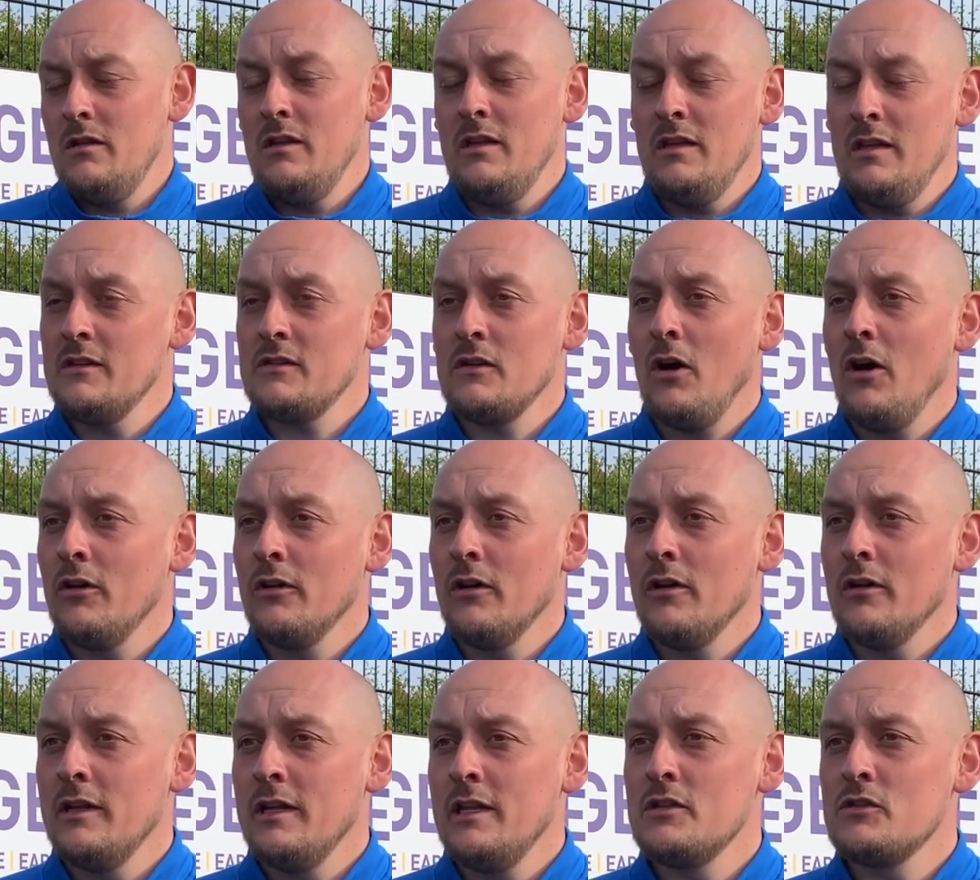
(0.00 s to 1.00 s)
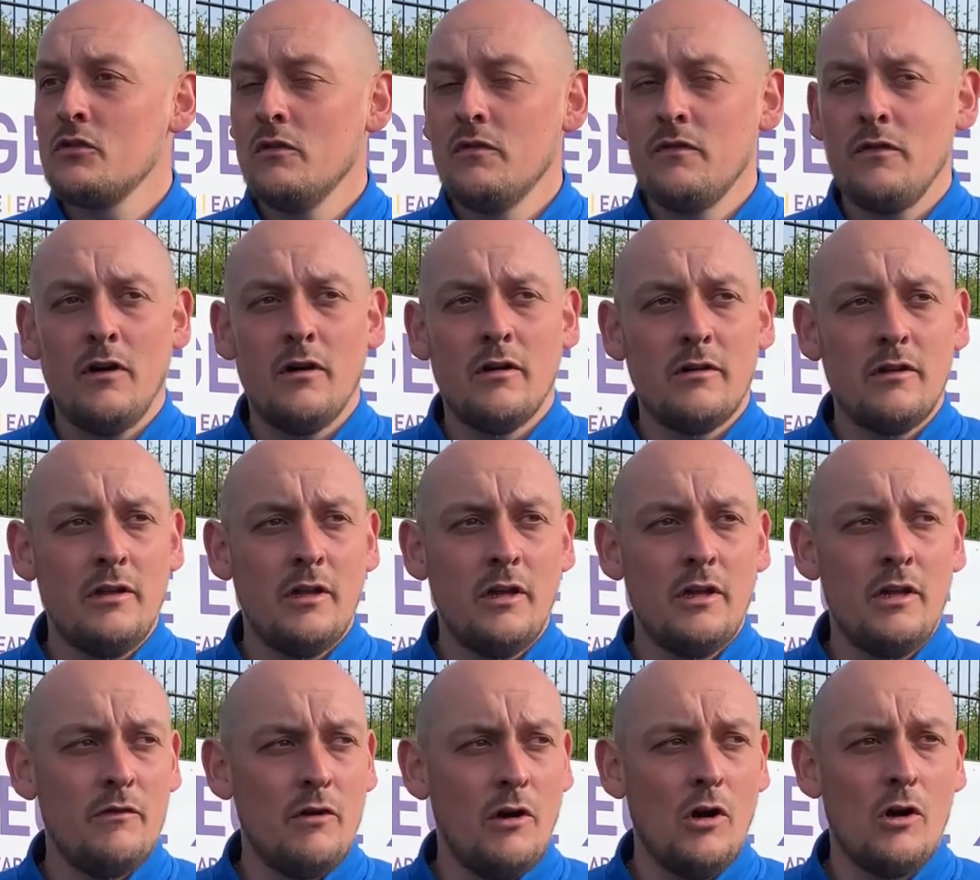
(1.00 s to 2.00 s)
It is harder, it is tougher. You know,
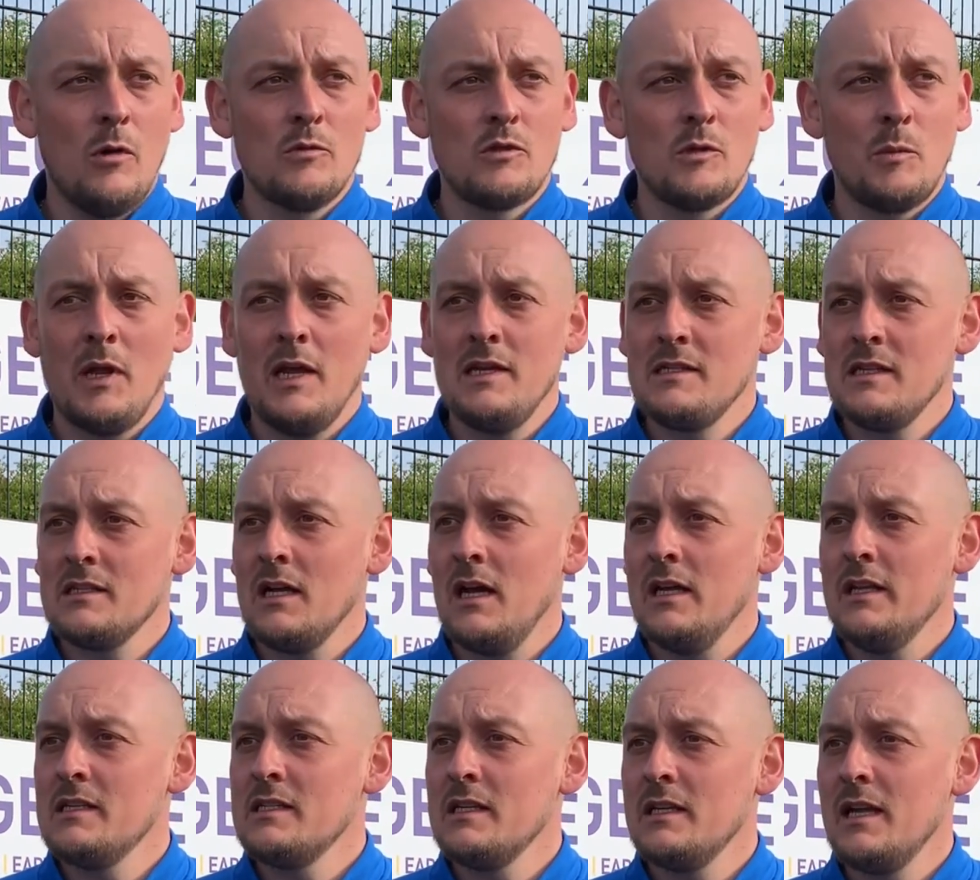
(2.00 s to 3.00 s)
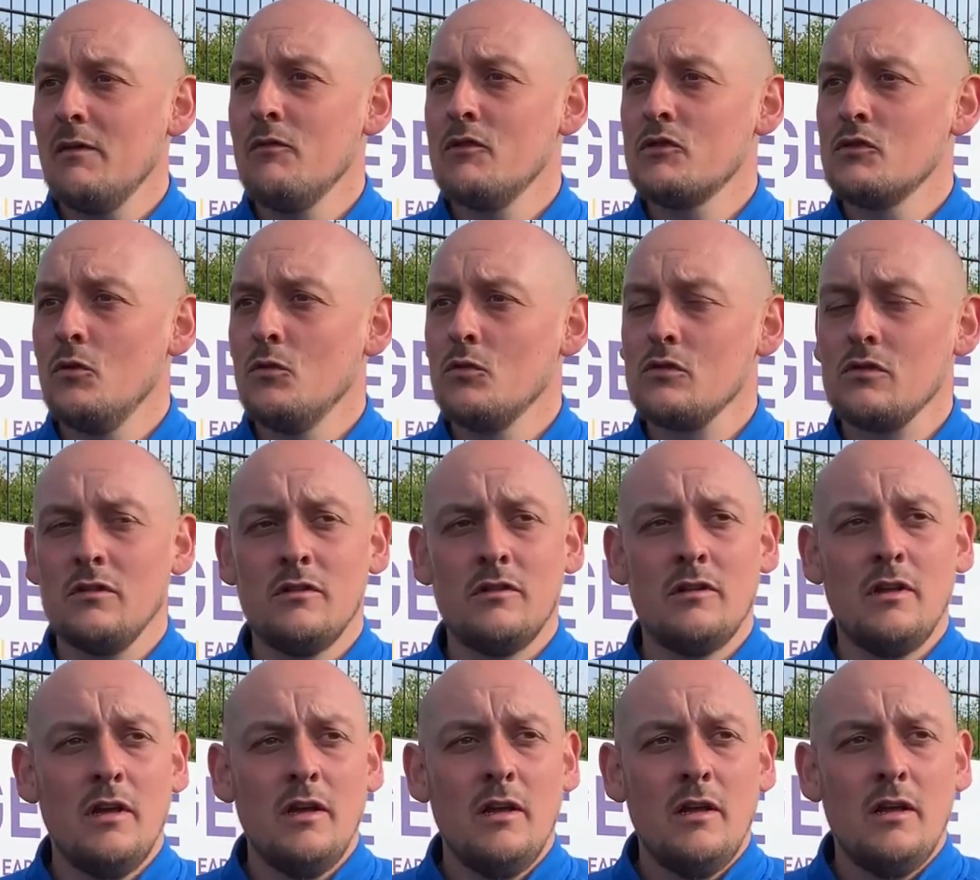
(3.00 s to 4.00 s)
you've got to come to places like this and get results, and
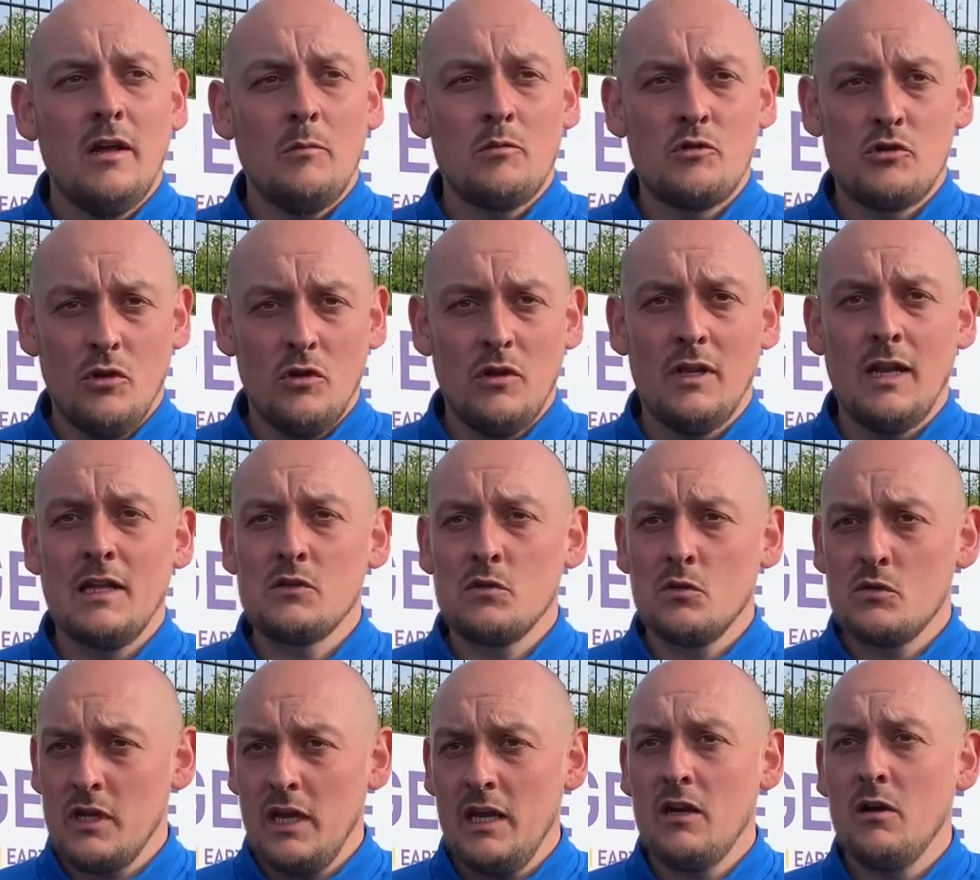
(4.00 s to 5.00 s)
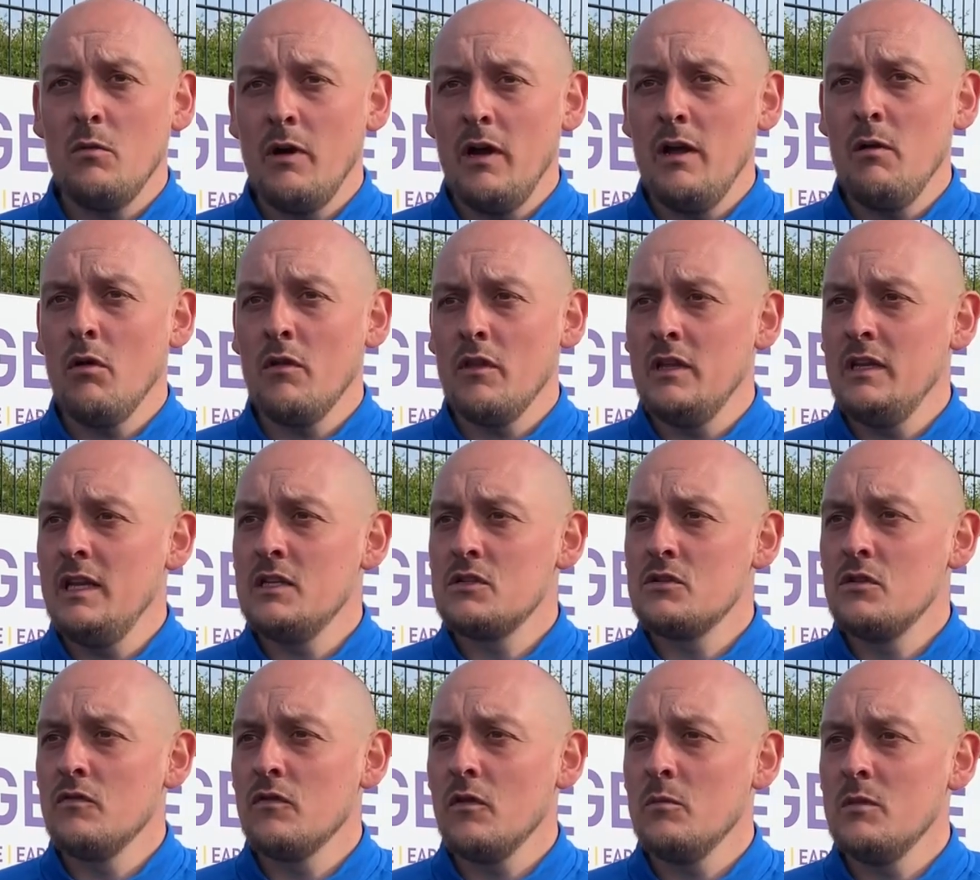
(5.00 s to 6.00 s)
I'm sure the lads will take away what they need
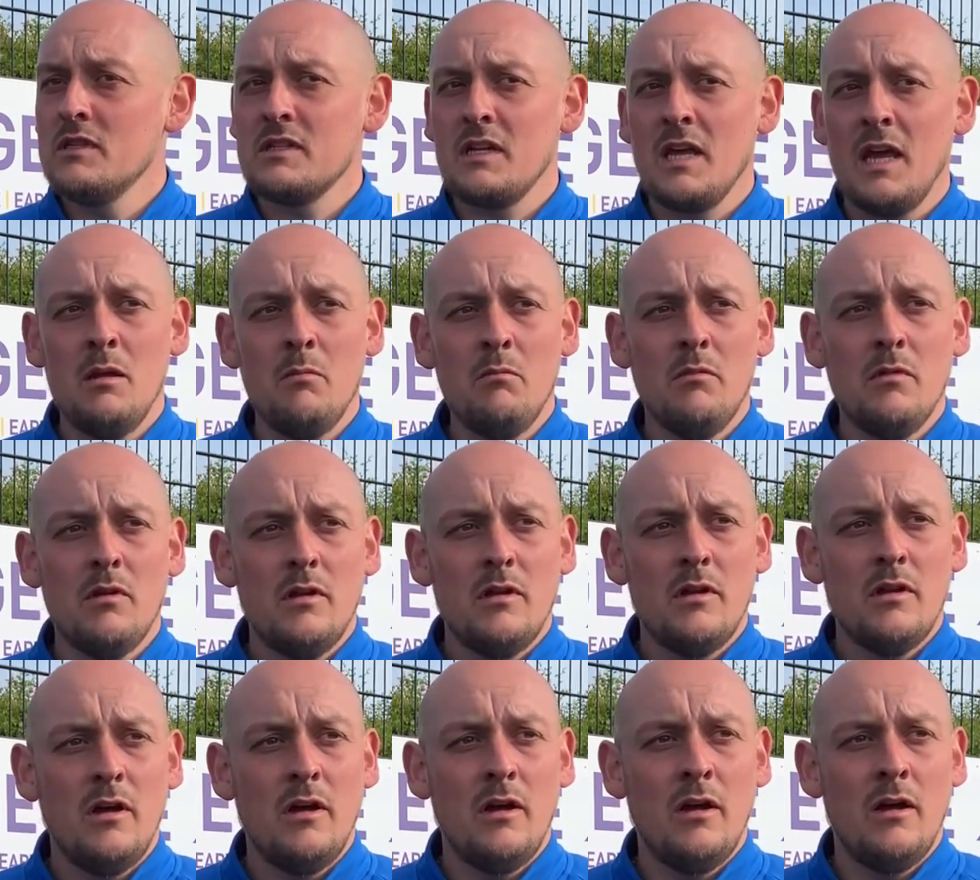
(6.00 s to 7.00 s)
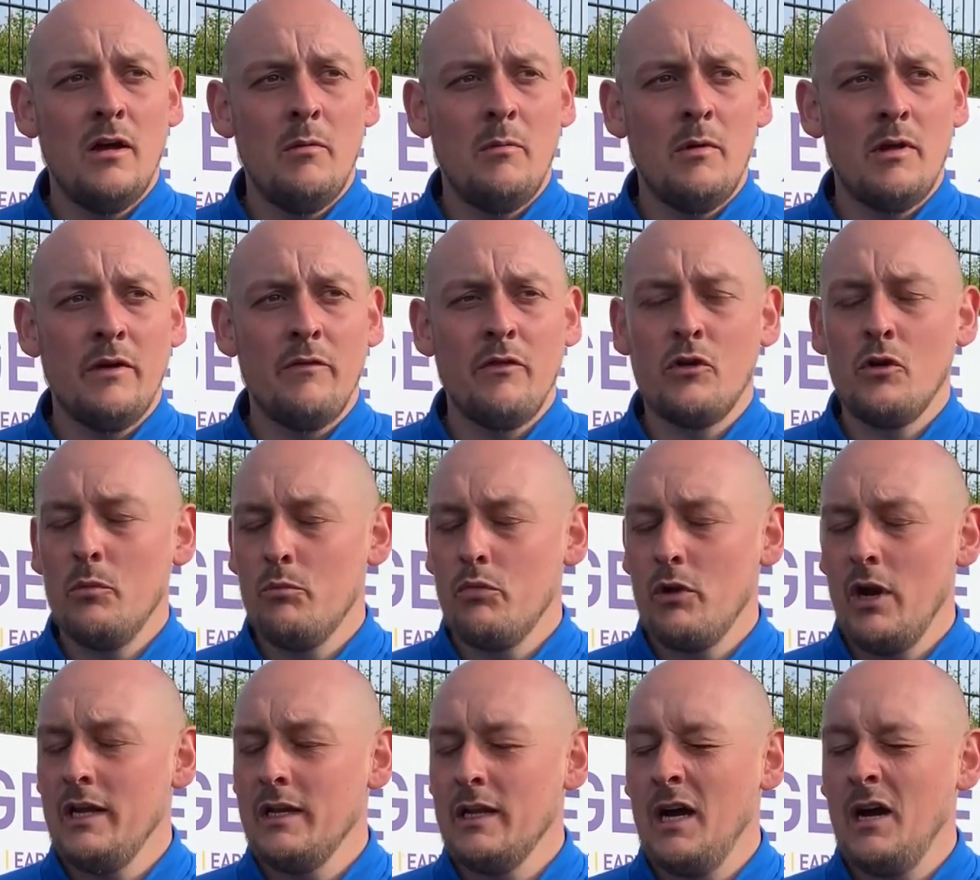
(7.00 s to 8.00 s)
to from this game and have a good
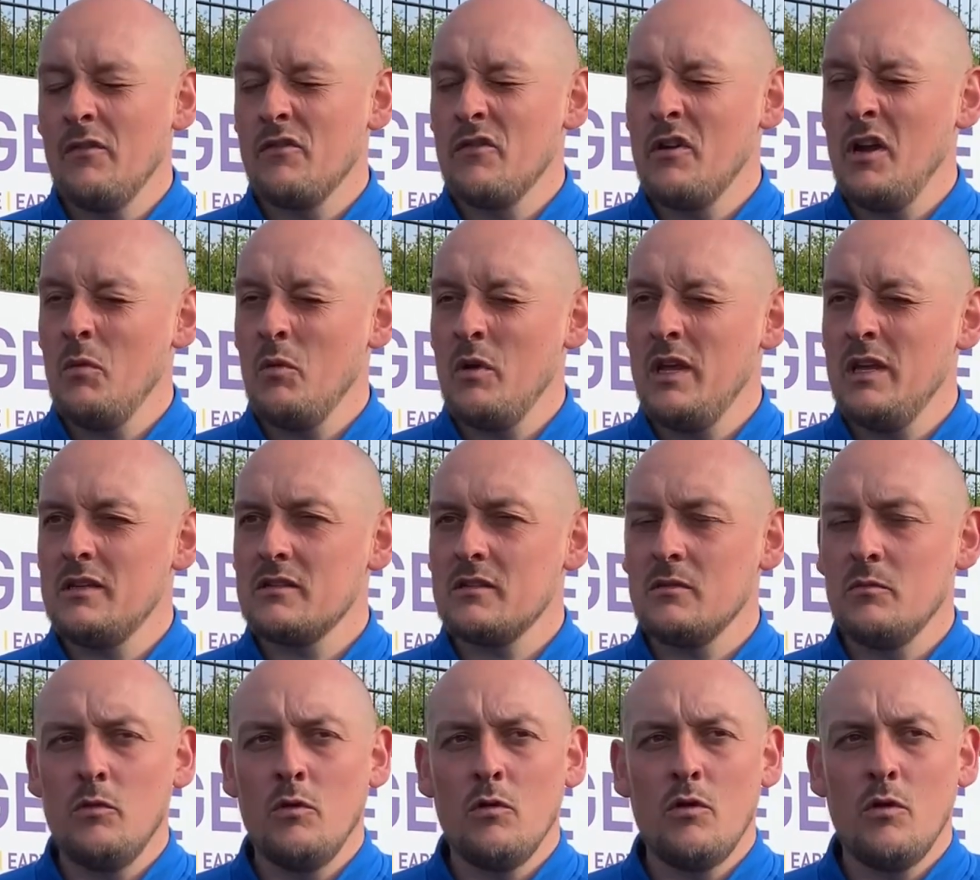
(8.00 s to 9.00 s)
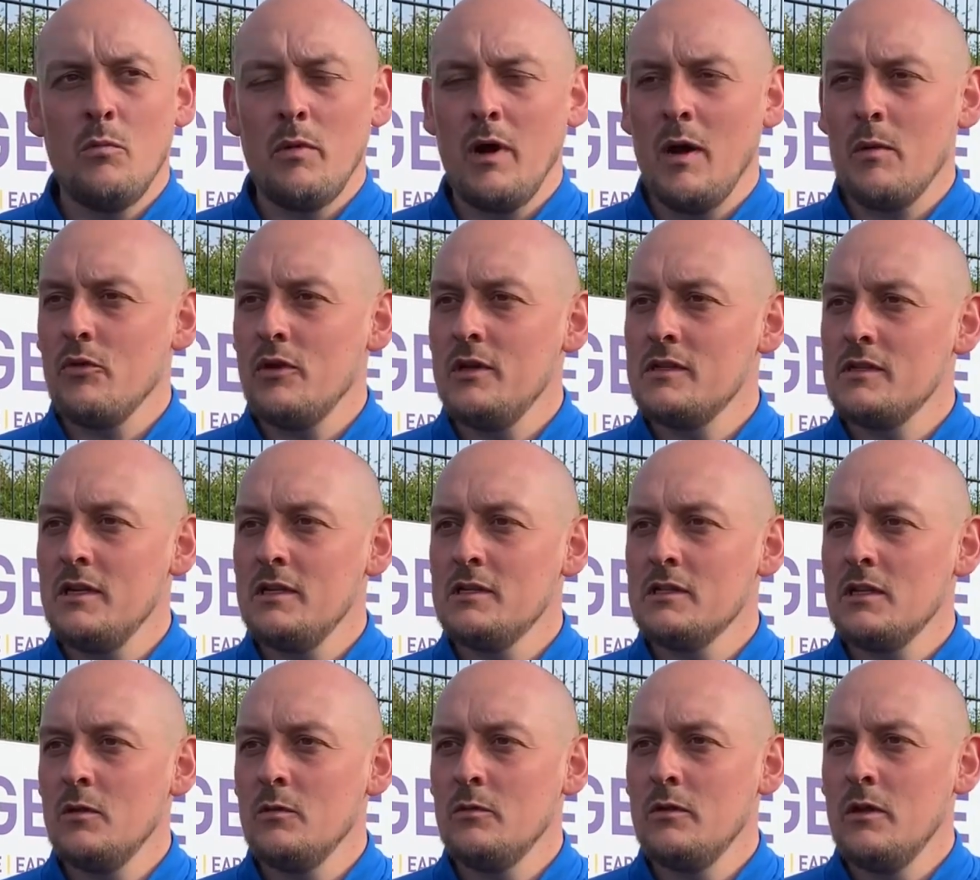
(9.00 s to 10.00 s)
break now for 8 weeks, and we'll come back
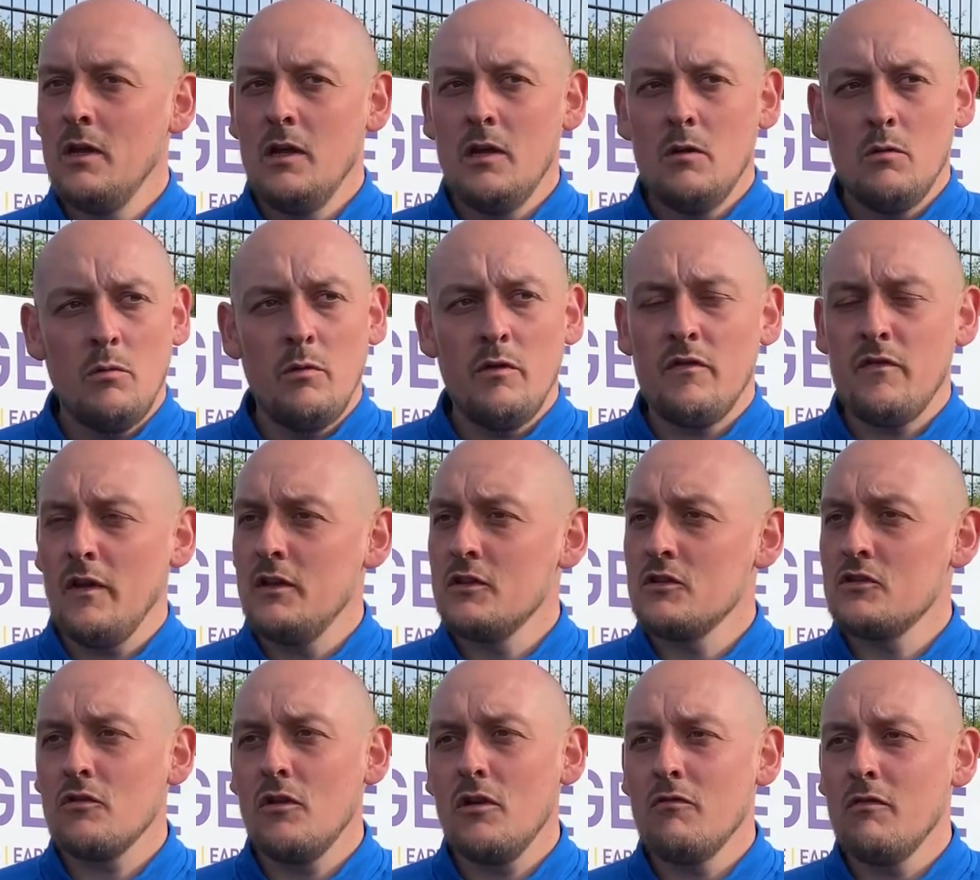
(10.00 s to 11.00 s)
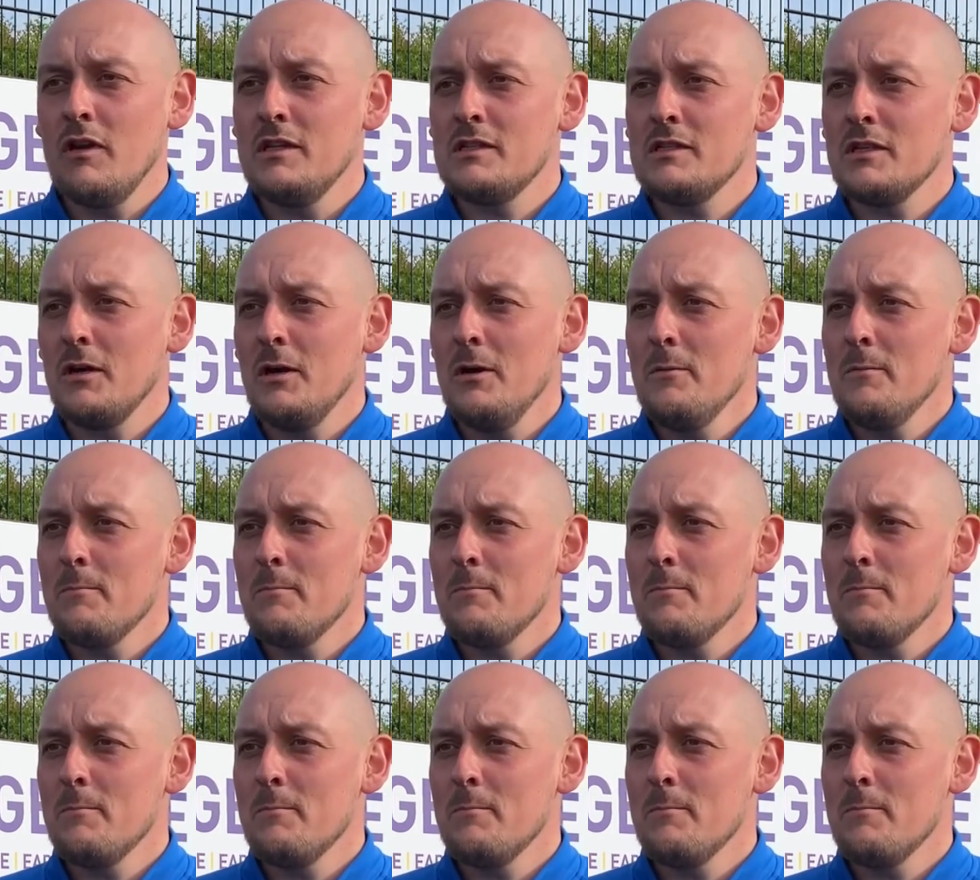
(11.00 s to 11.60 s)
pre-season and we'll be fit and strong, ready to go.